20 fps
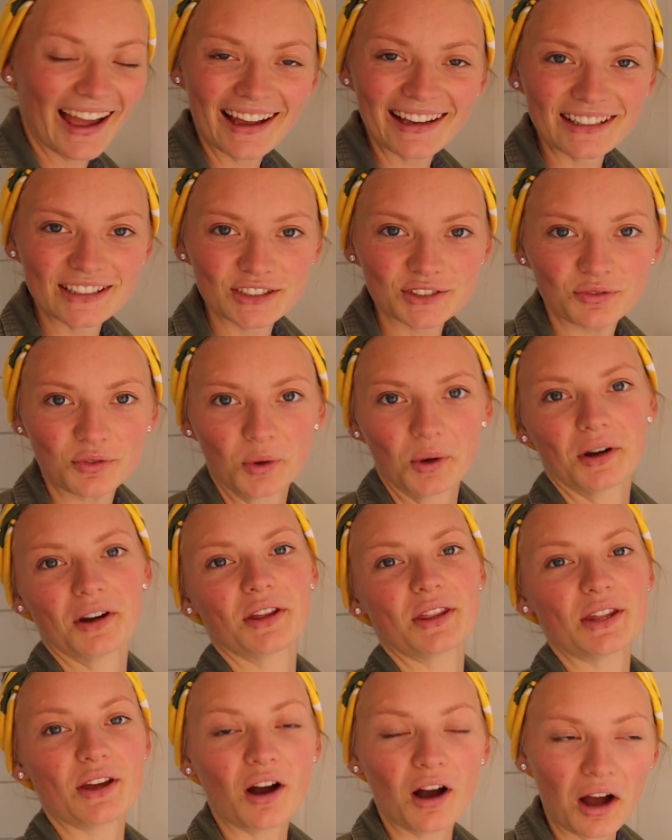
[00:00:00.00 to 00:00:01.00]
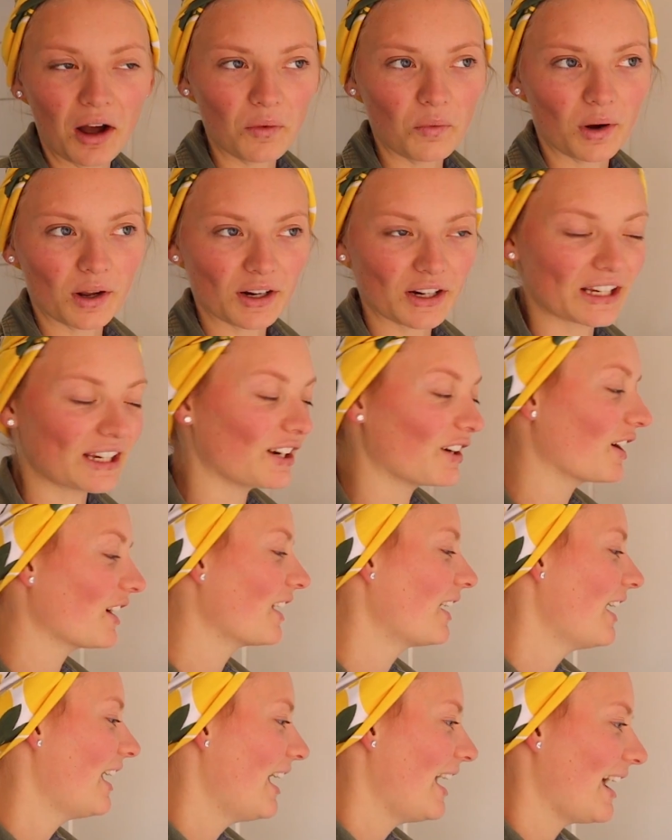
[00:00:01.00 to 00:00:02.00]
that is for the hot water
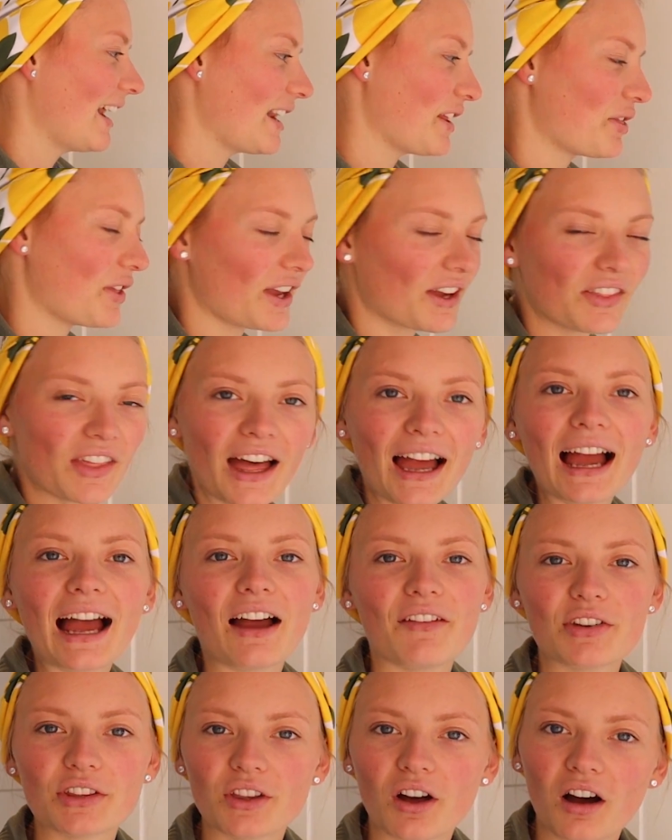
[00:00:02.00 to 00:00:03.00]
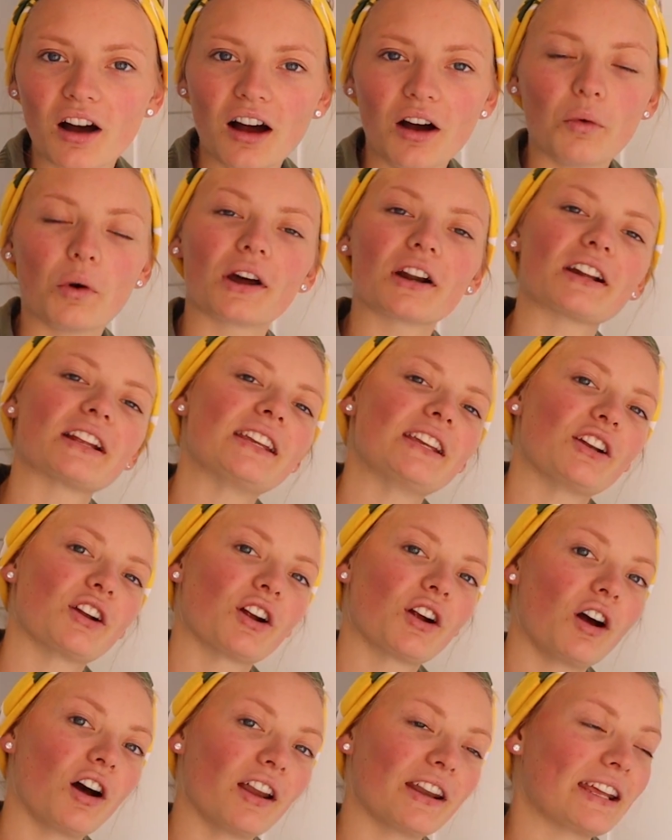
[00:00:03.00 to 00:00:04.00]
heater. And I think that having the hot water
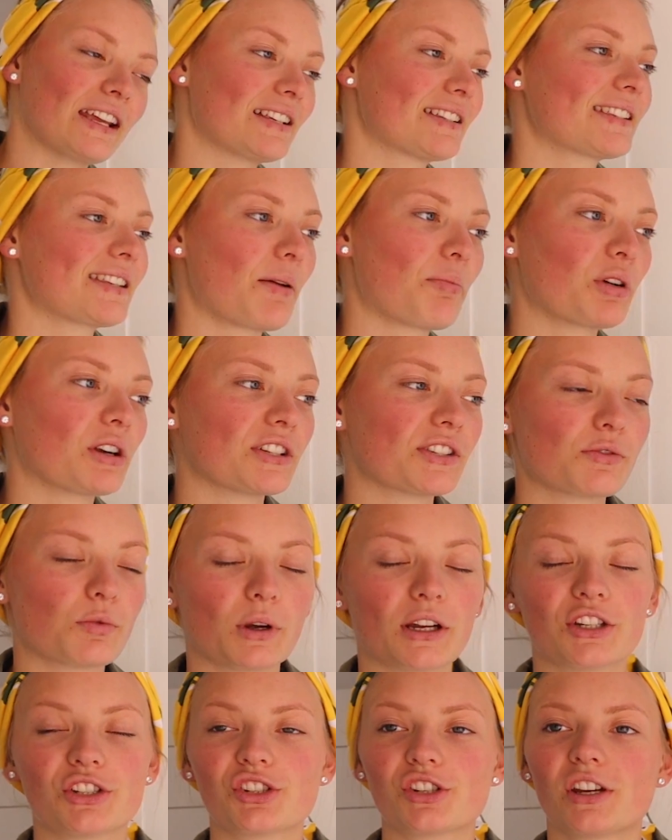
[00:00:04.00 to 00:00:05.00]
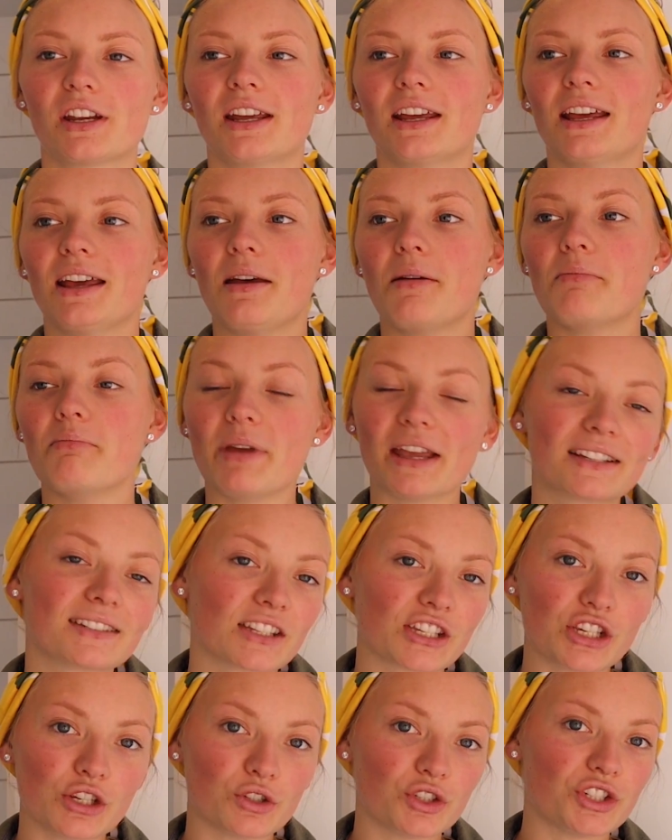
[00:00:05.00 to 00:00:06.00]
heater on a separate switch makes a
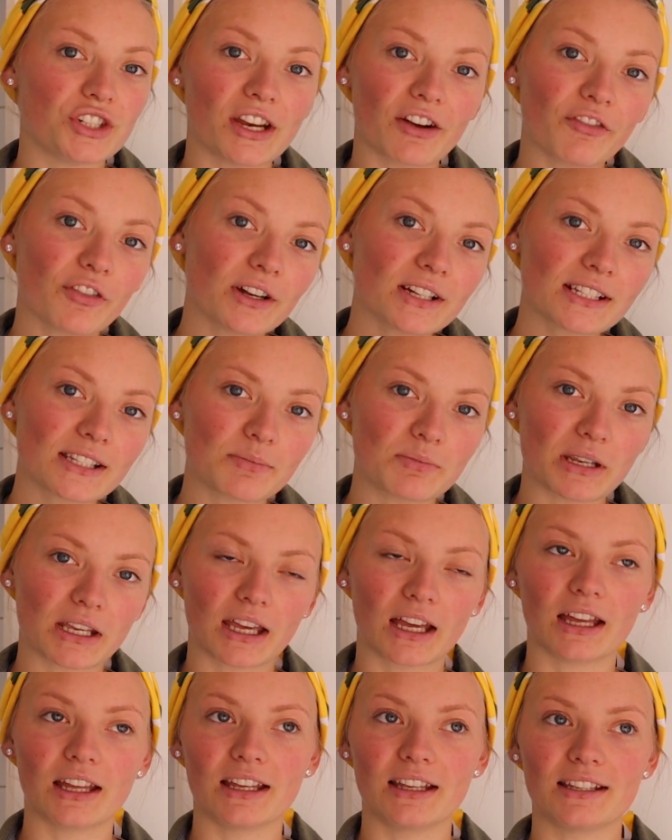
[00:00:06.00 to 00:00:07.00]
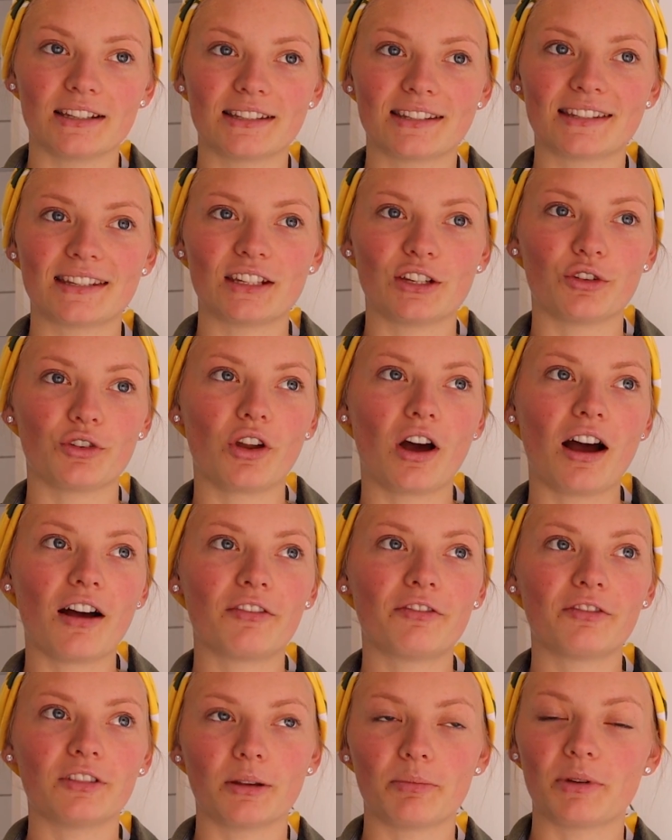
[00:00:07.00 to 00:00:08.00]
huge difference, because you're not
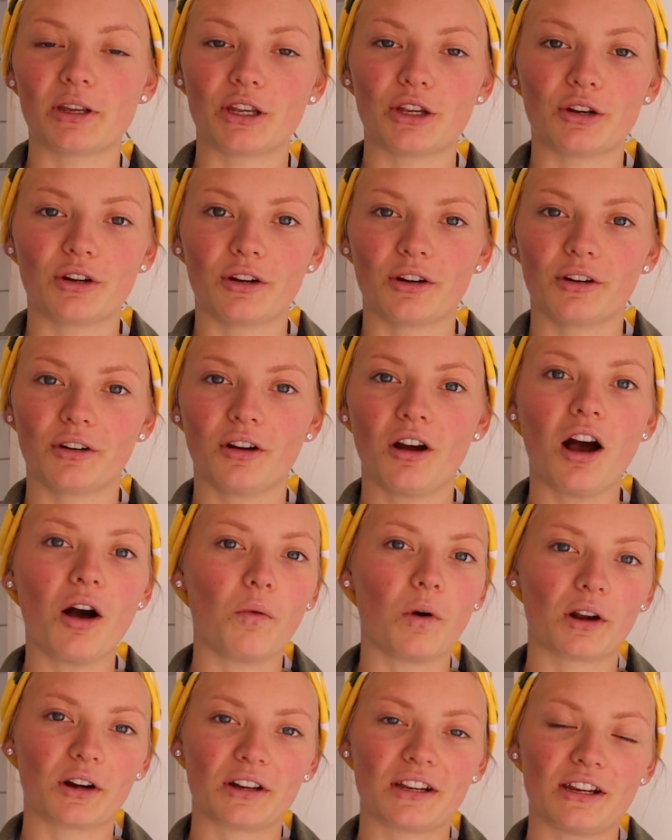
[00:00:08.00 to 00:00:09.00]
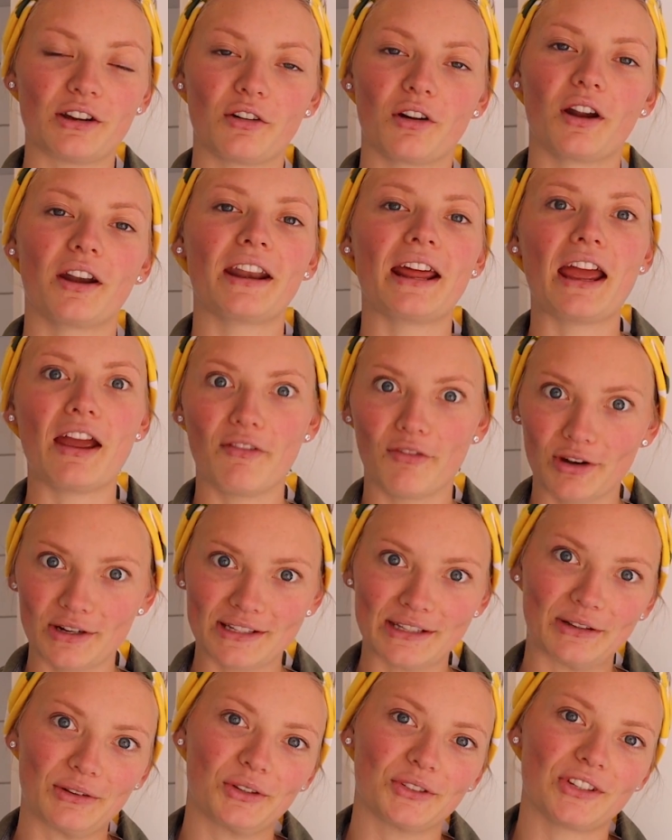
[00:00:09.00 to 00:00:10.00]
flipping your hot water heater on every
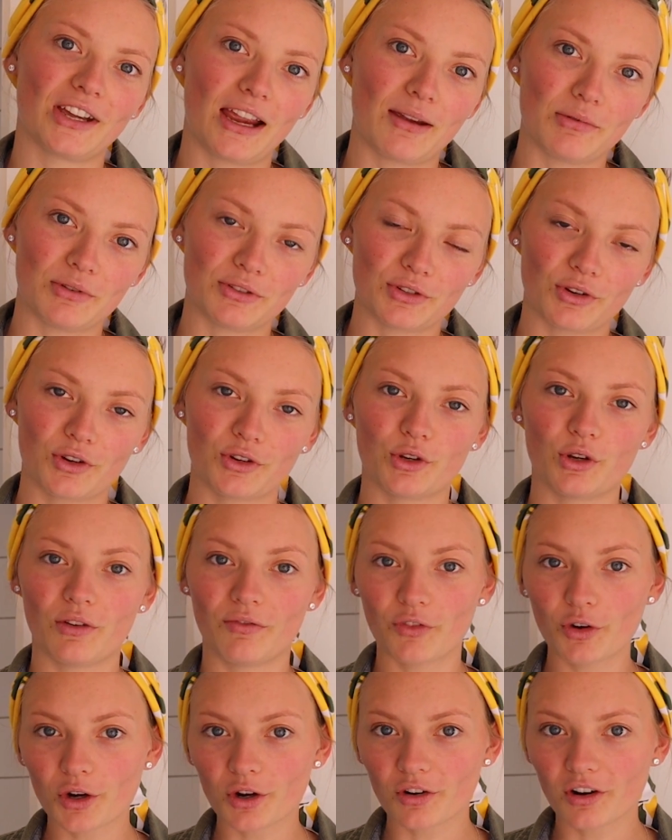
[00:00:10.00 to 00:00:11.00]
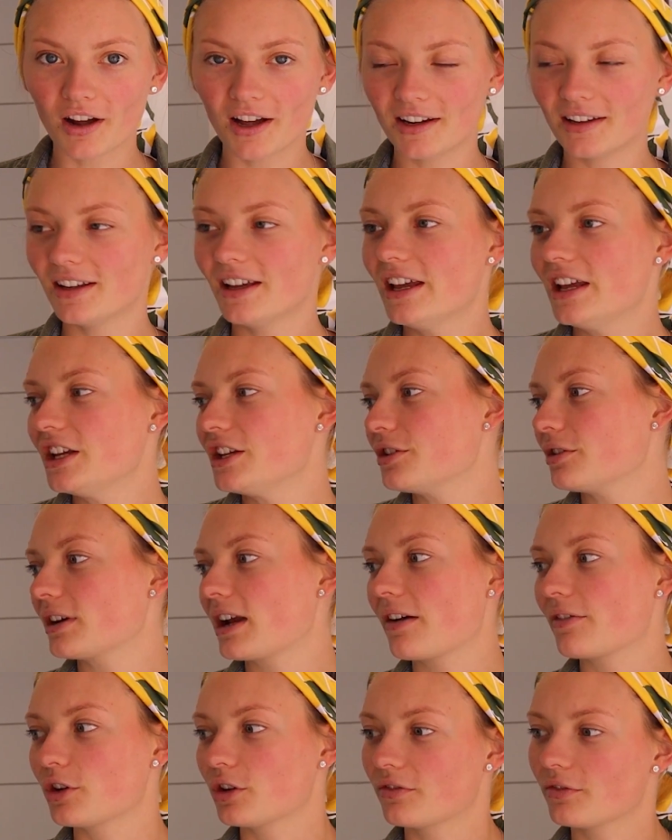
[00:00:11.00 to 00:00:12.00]
single time you turn your inverter on. You can
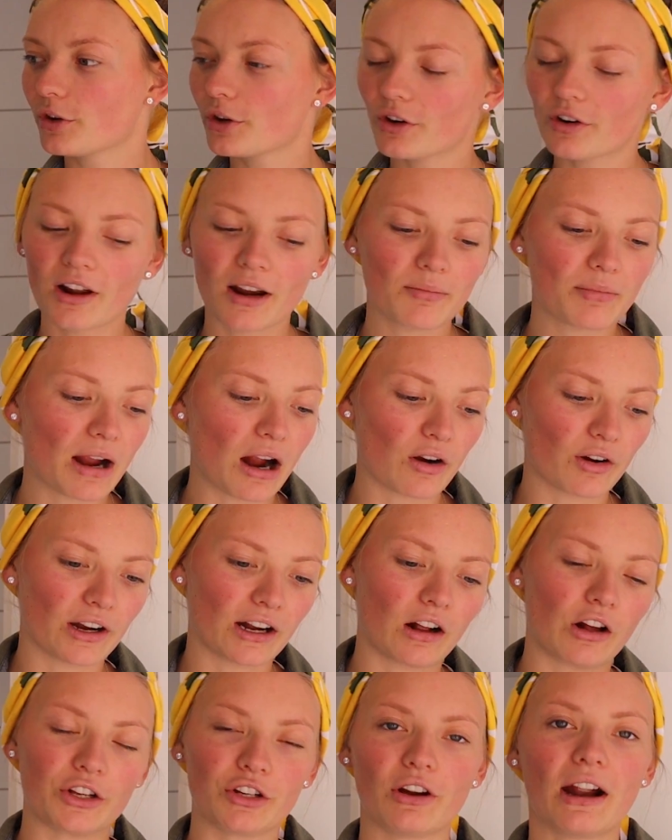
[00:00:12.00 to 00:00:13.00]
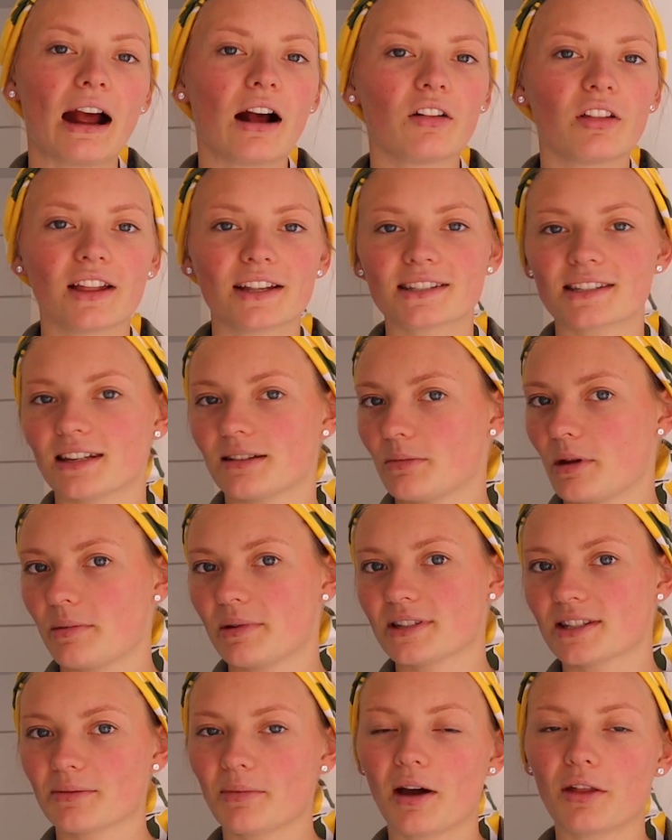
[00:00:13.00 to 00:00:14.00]
have your inverter on powering all your outlets and
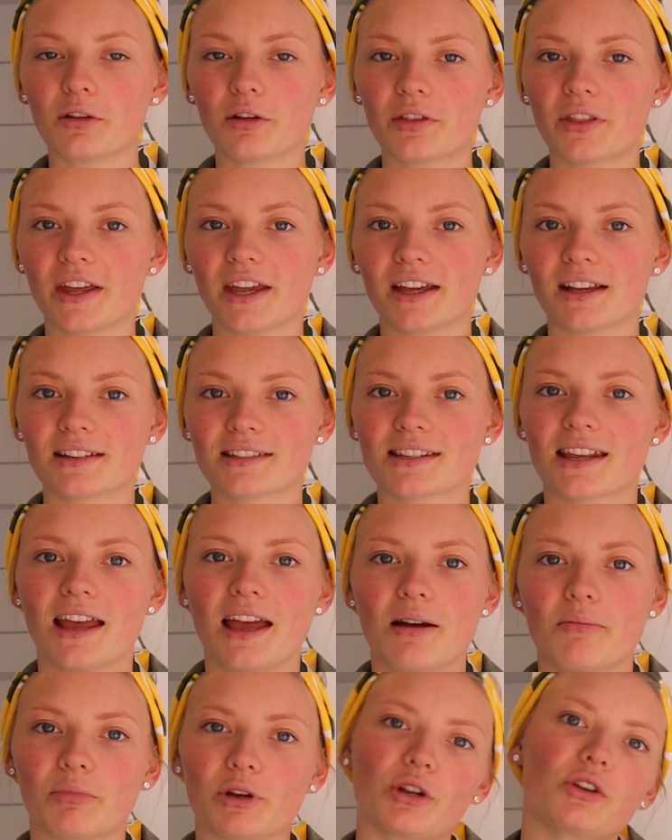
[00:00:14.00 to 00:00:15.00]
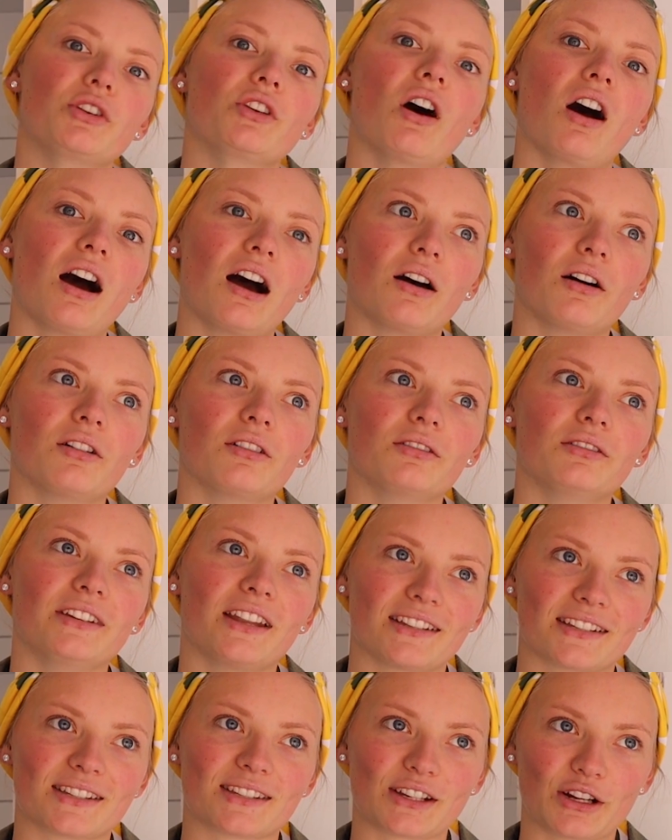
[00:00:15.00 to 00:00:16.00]
maybe some other things, but you're not
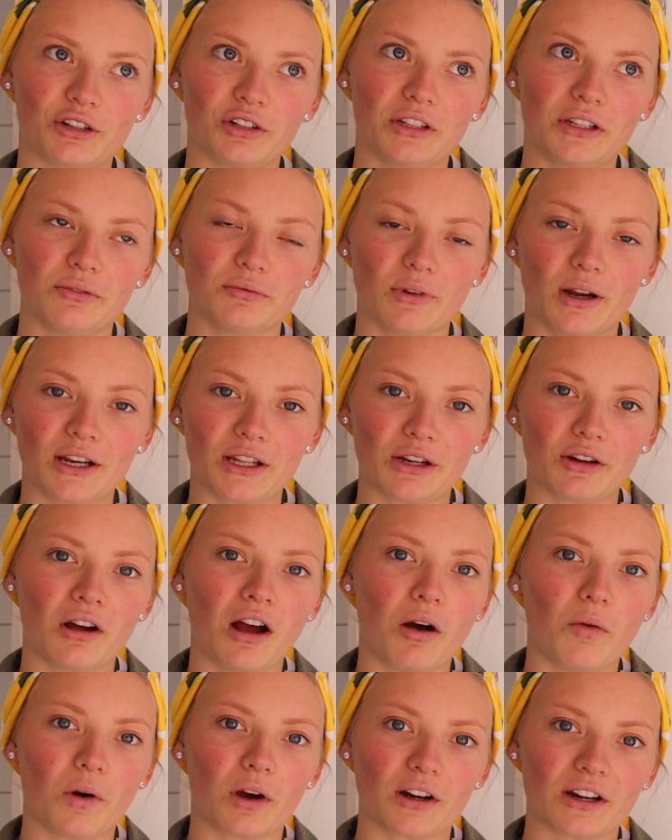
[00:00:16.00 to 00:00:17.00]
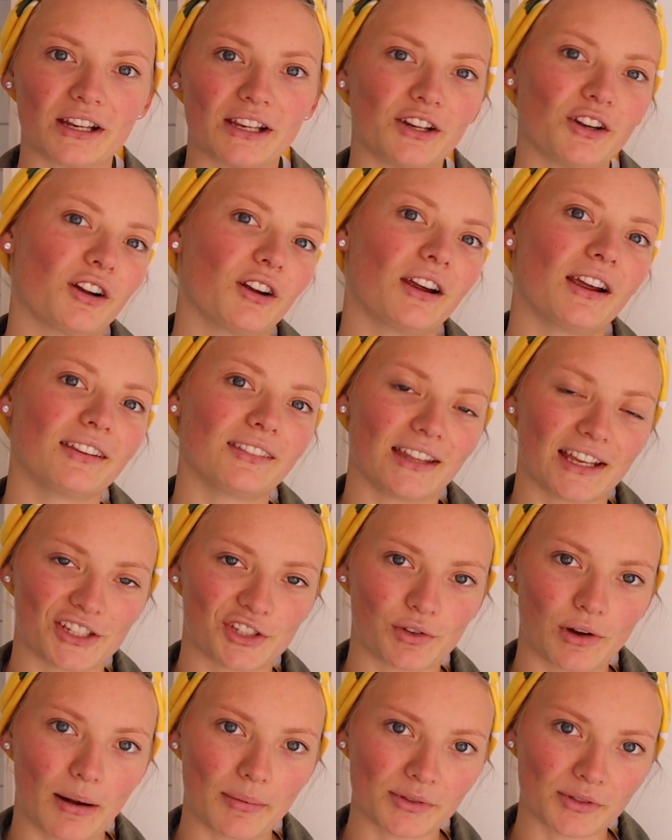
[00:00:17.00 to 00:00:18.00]
necessarily running your hot water heater
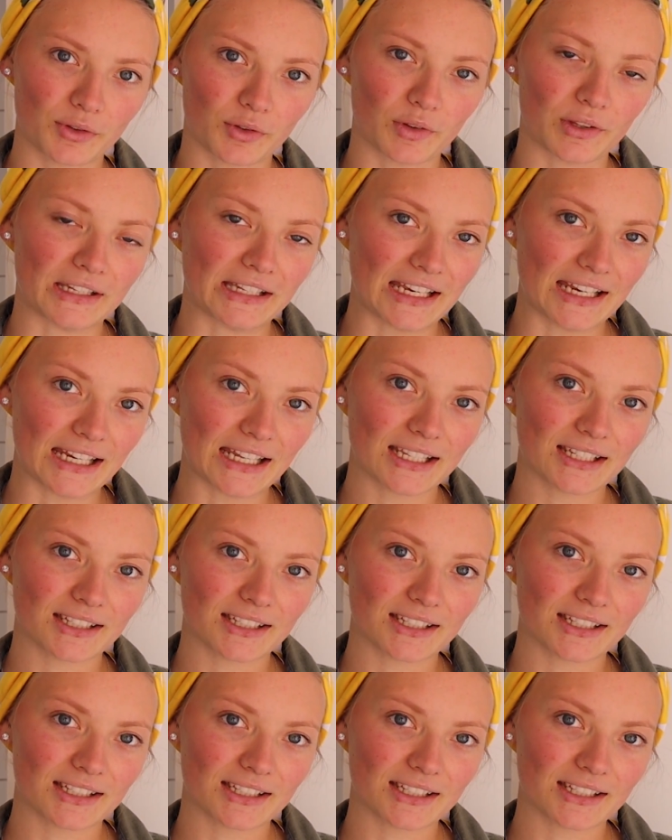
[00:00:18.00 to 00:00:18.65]
unless you absolutely need